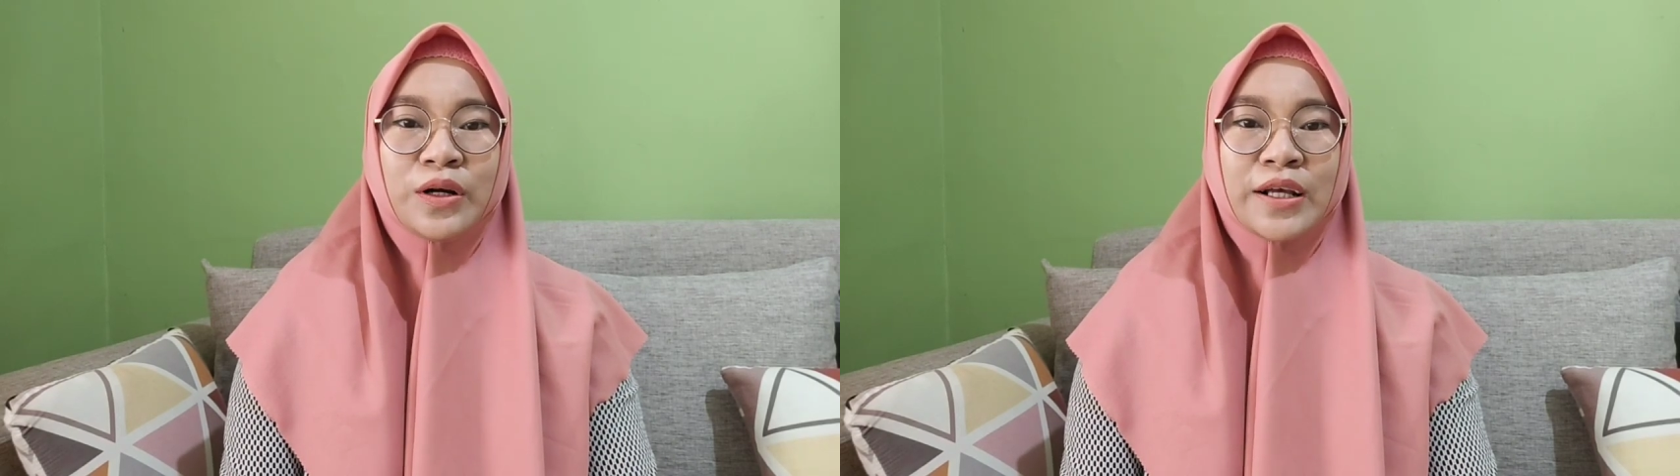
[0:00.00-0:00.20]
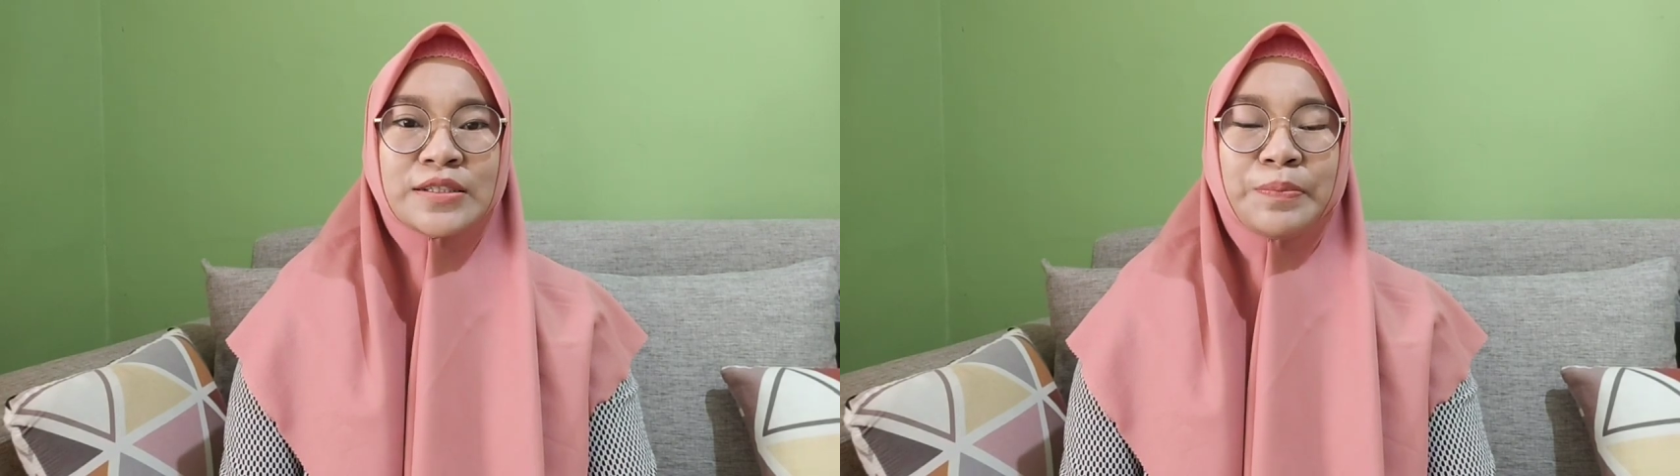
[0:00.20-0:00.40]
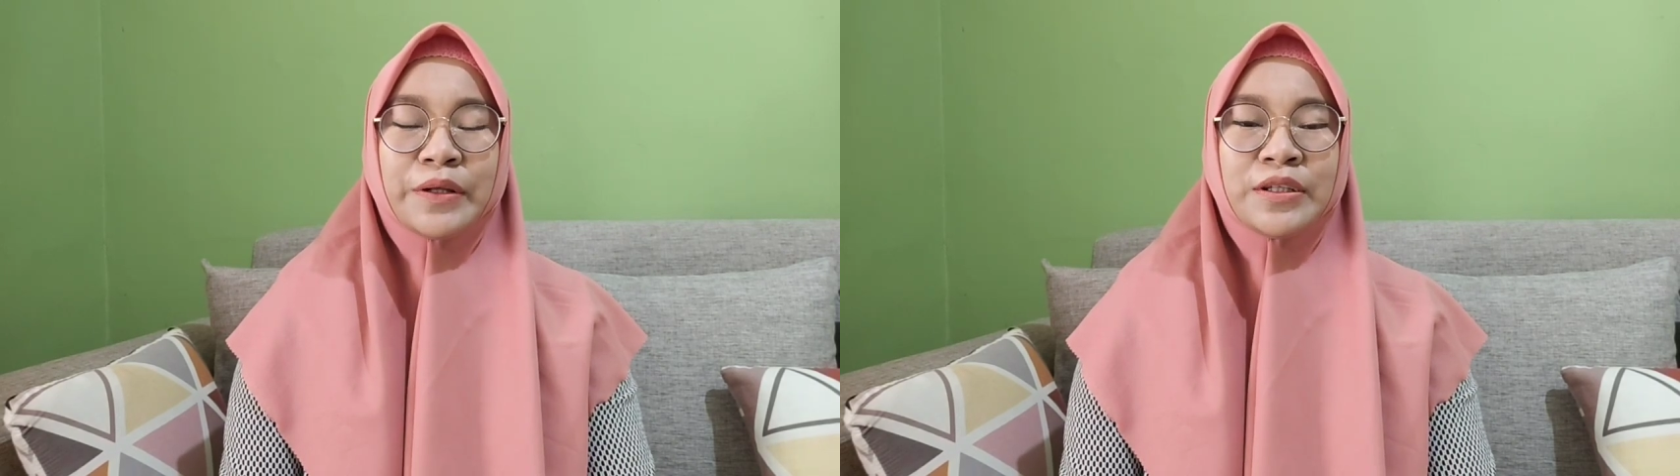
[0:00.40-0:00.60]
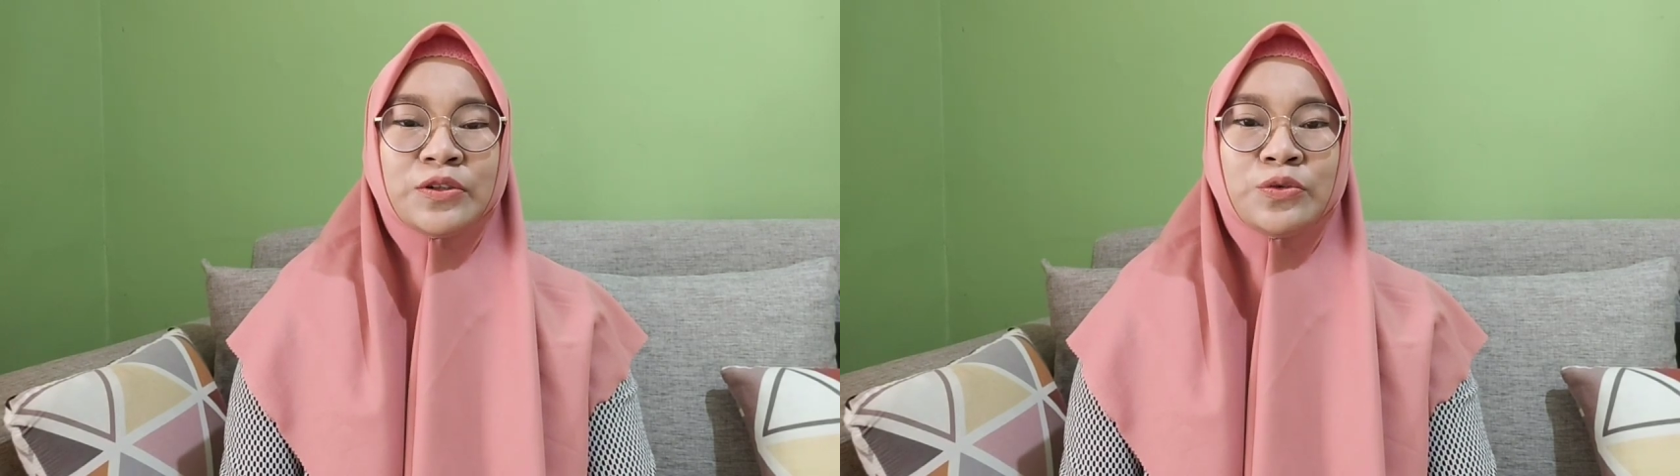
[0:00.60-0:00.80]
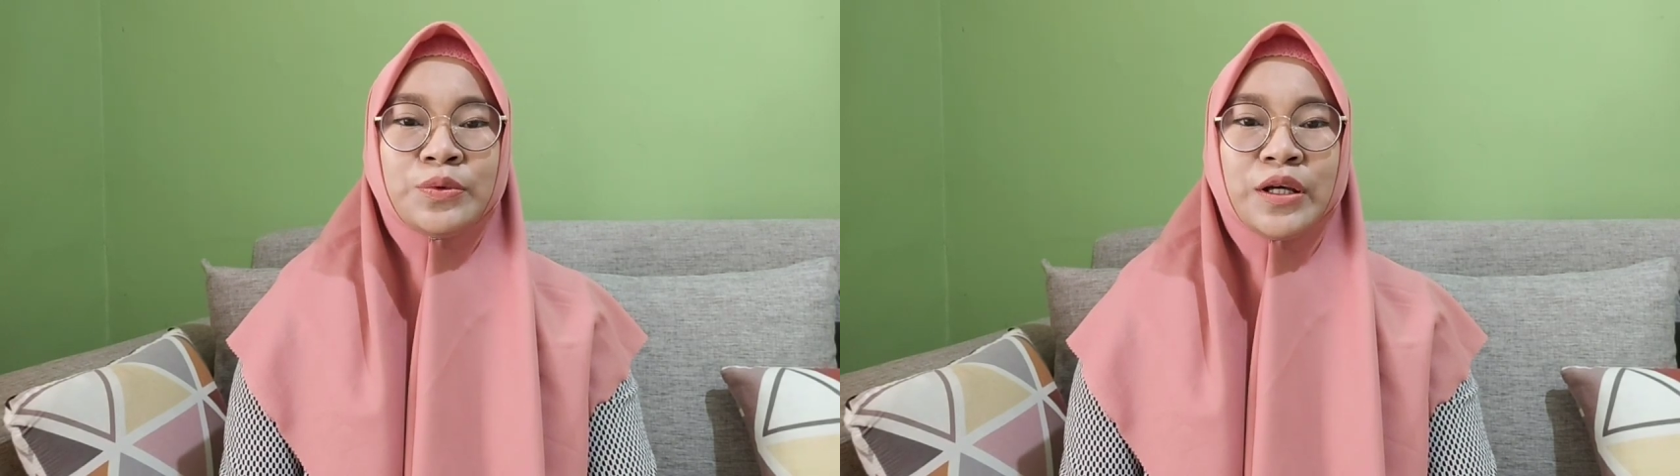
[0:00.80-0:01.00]
are
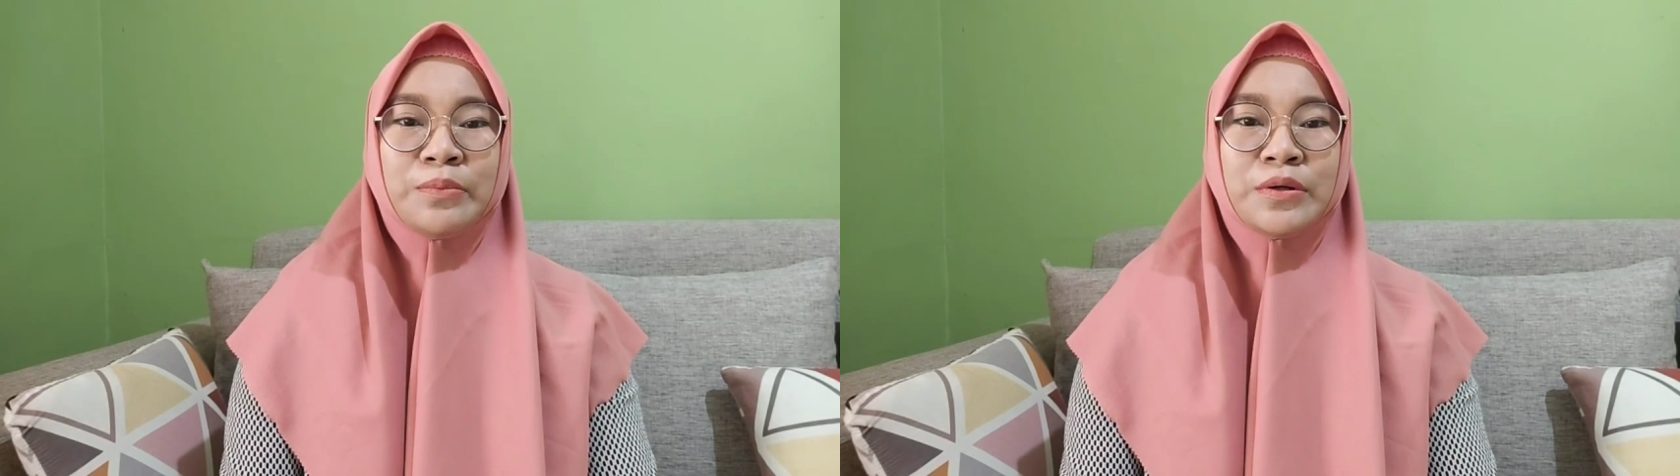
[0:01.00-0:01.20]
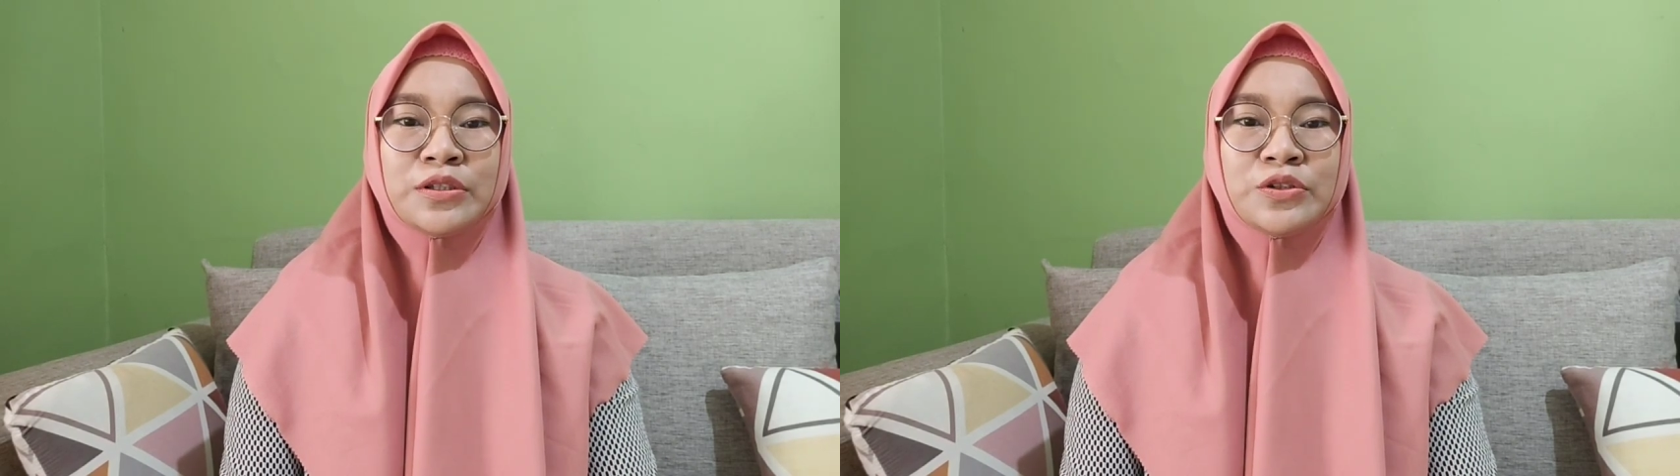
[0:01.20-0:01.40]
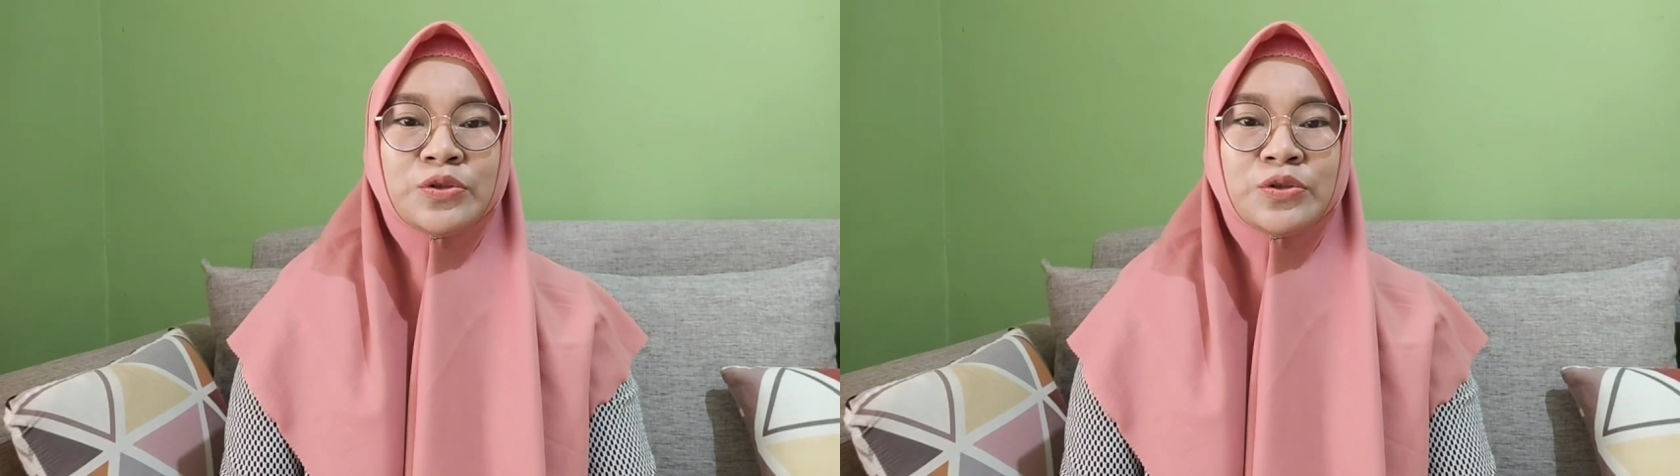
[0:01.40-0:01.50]
expected to be able